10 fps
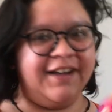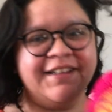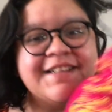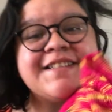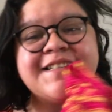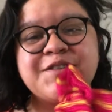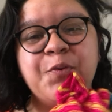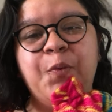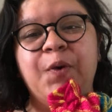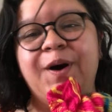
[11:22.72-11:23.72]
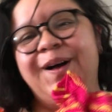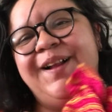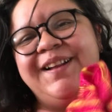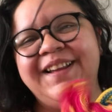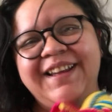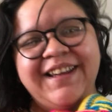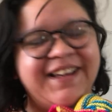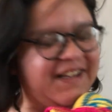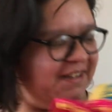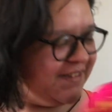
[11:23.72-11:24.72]
this, it's wool.
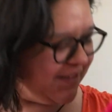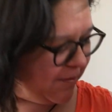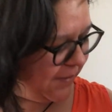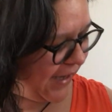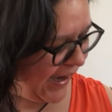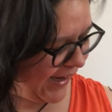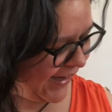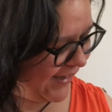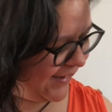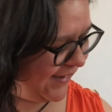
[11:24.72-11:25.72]
It's gonna be hot.